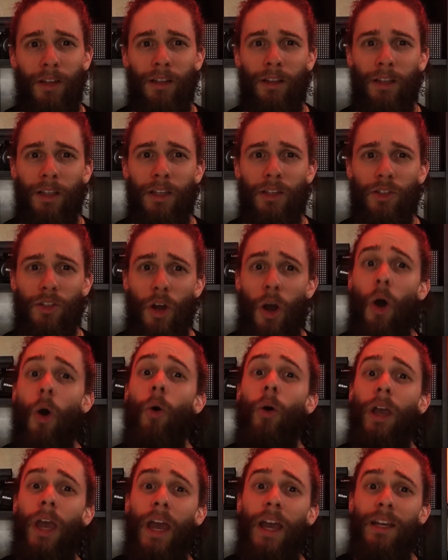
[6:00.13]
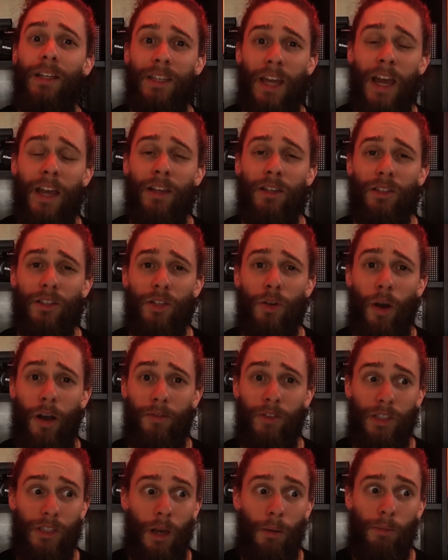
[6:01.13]
at least okay taste. You
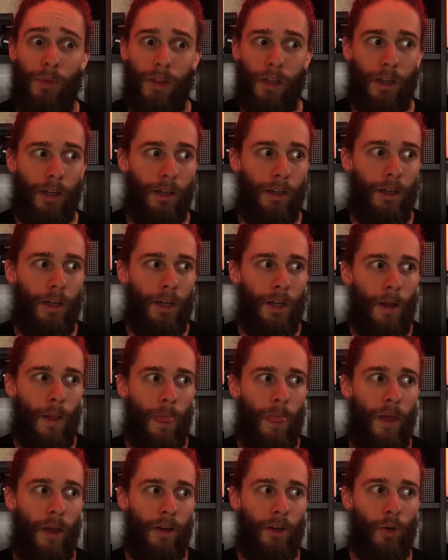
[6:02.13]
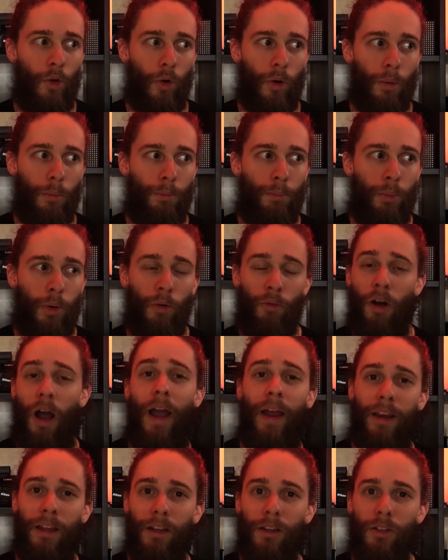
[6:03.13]
have something that you're
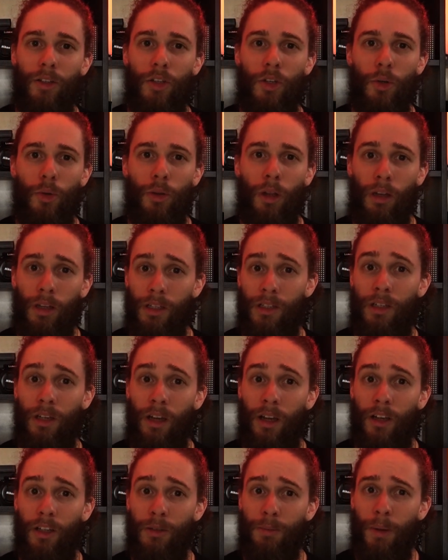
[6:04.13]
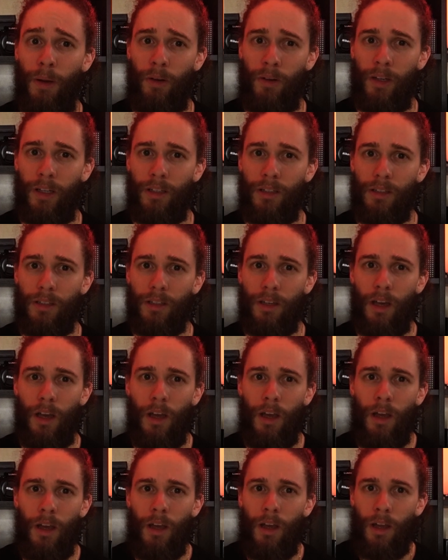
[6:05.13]
providing to the listening experience.
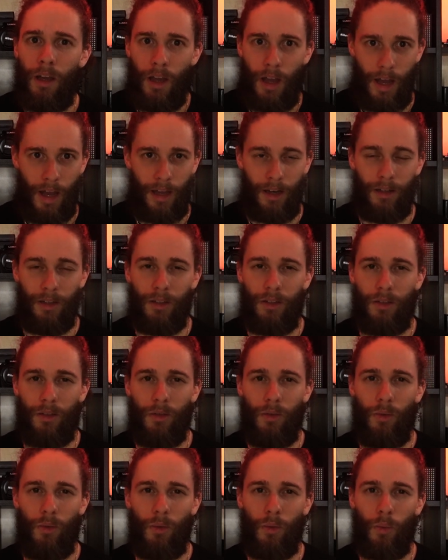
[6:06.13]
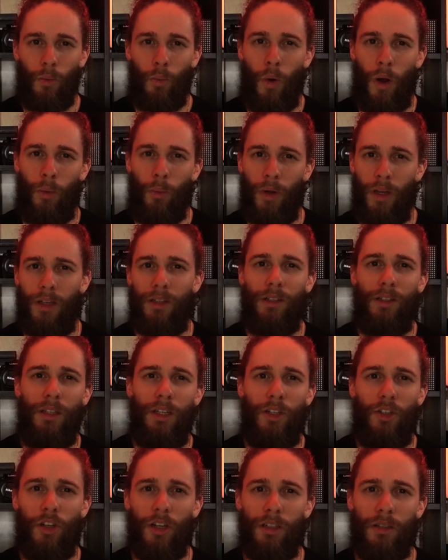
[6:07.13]
And when we as
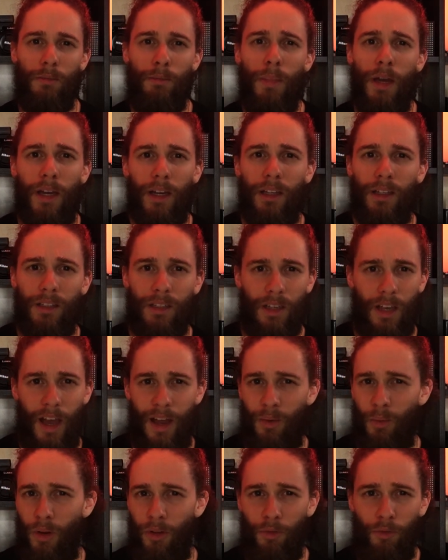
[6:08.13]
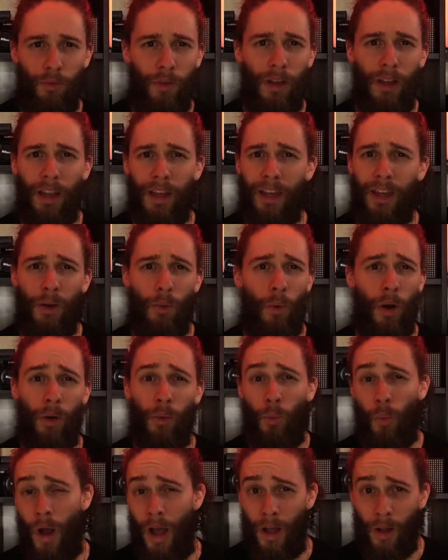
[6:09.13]
DJs mix and we feel like it
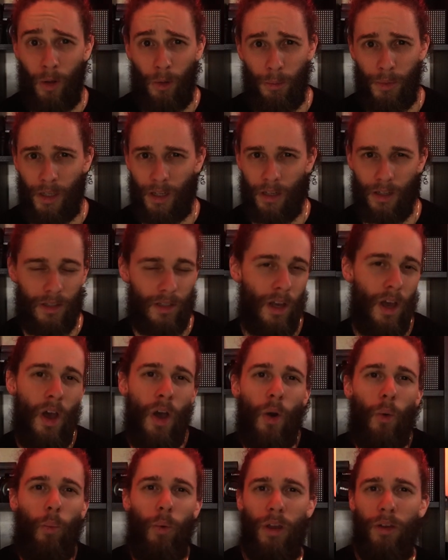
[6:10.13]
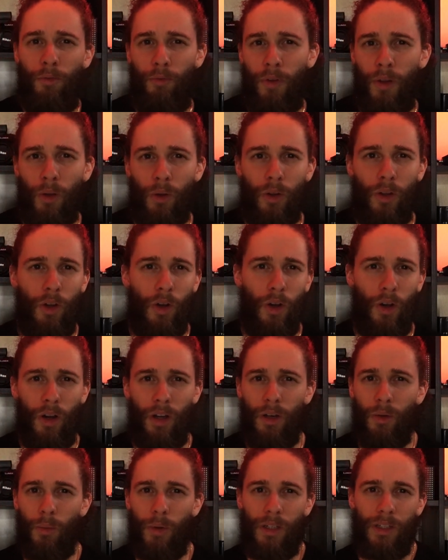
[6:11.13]
went well because we feel
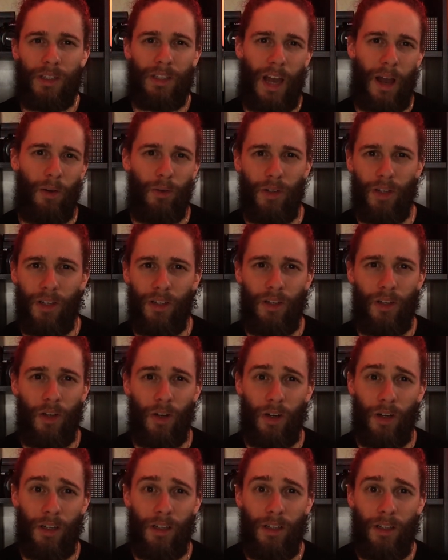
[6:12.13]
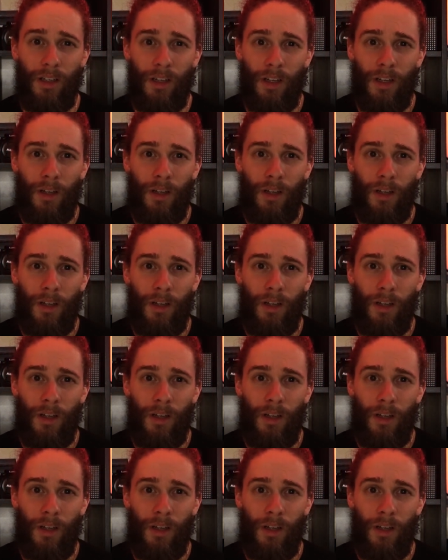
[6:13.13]
good and we sounded good,